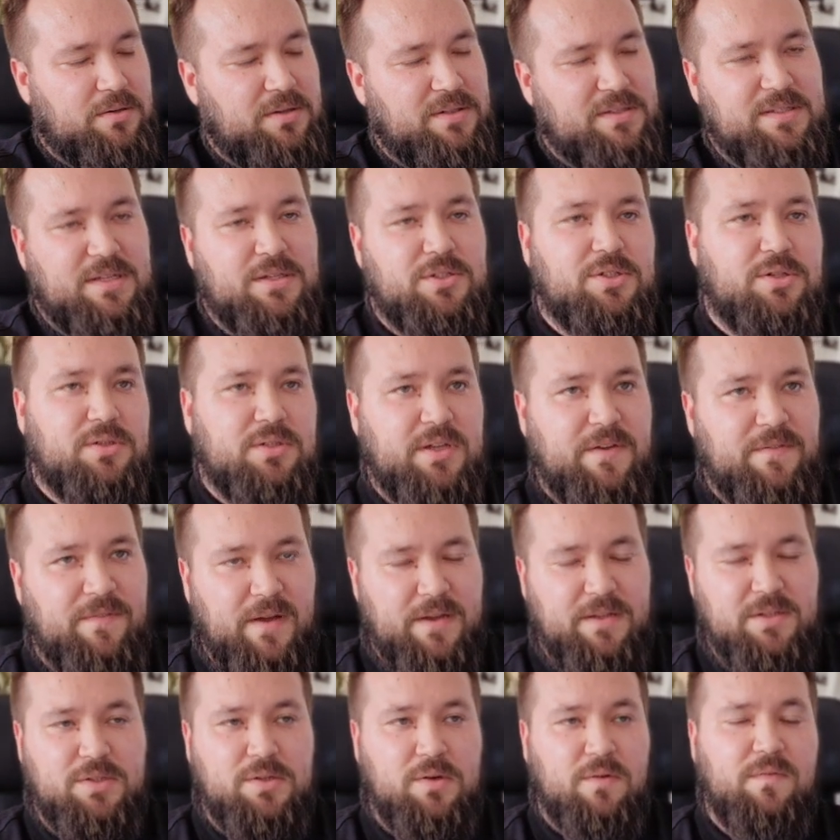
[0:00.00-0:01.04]
essentially if I
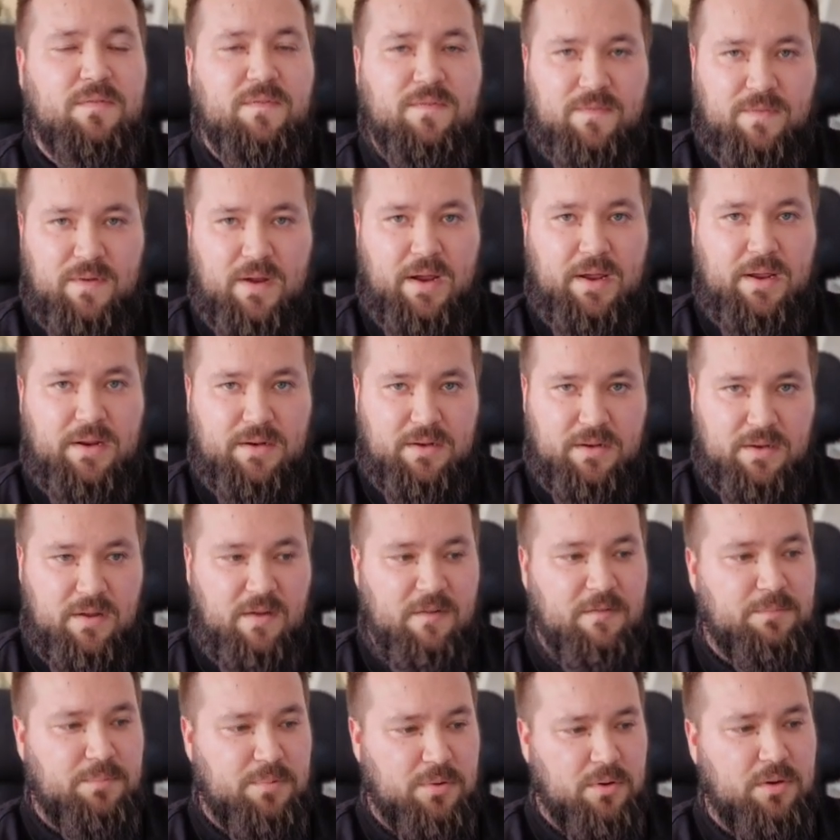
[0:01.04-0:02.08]
don't find
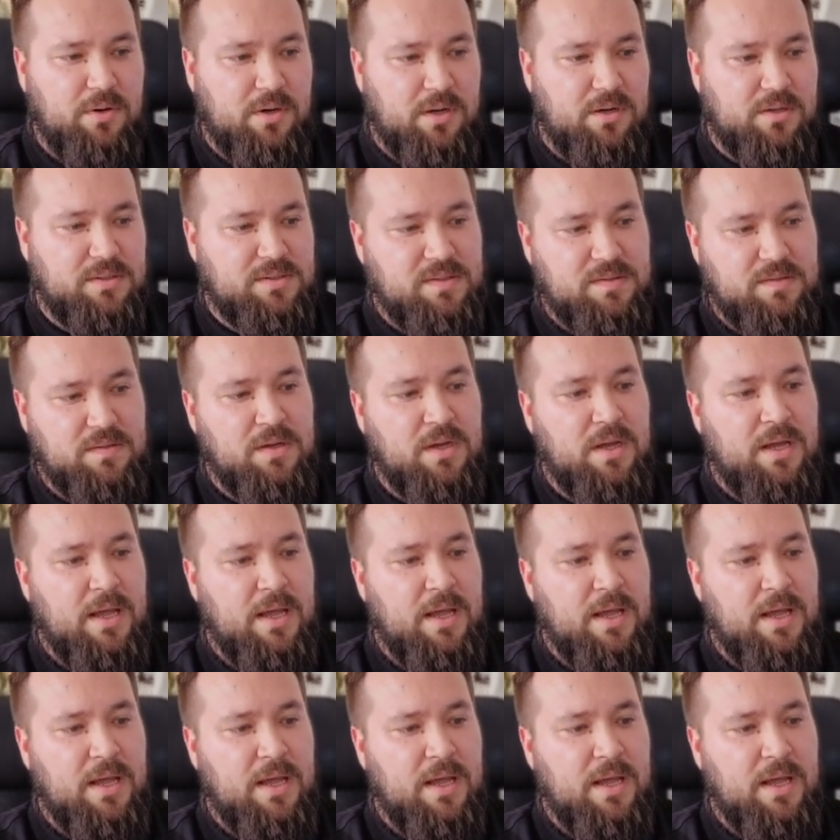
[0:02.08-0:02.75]
enough products,